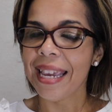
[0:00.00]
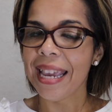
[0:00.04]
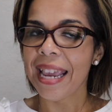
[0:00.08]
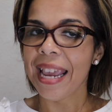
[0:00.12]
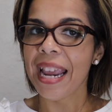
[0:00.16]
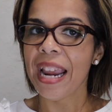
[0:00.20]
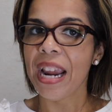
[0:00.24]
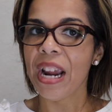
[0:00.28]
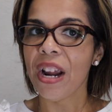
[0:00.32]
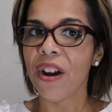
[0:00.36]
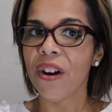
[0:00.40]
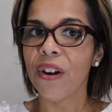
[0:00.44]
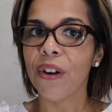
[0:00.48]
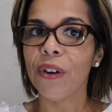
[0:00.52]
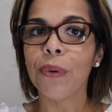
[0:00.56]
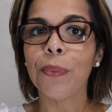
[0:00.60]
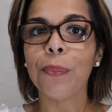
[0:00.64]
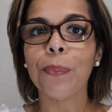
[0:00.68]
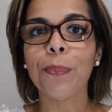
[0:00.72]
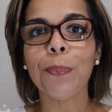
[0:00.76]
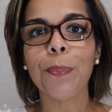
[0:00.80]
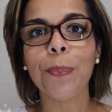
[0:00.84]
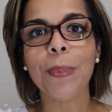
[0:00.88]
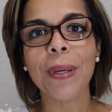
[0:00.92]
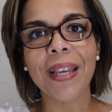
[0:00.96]
care,
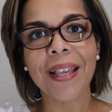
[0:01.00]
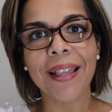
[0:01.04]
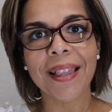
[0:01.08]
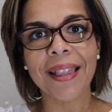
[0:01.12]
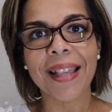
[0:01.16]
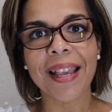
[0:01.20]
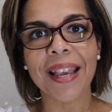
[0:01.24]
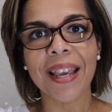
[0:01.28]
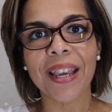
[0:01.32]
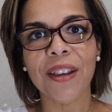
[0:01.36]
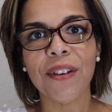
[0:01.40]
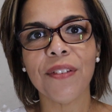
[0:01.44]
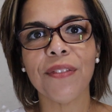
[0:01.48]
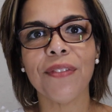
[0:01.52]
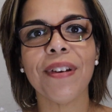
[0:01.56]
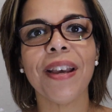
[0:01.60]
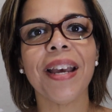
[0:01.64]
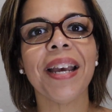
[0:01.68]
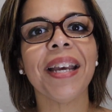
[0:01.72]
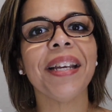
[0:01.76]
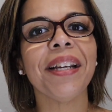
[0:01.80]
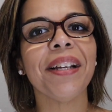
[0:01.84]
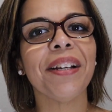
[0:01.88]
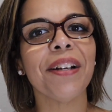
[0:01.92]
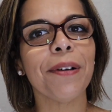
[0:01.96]
be
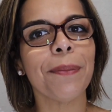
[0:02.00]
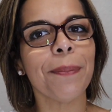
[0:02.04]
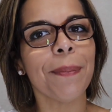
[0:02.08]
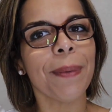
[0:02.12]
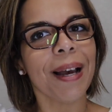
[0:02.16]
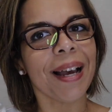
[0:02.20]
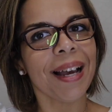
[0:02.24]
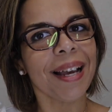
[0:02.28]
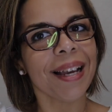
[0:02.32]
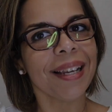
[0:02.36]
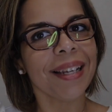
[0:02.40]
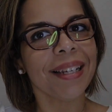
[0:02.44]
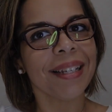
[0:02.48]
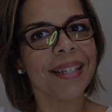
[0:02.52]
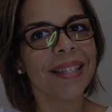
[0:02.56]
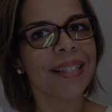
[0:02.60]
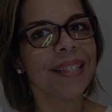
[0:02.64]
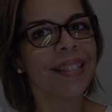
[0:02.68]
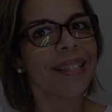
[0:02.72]
safe, and goodbye.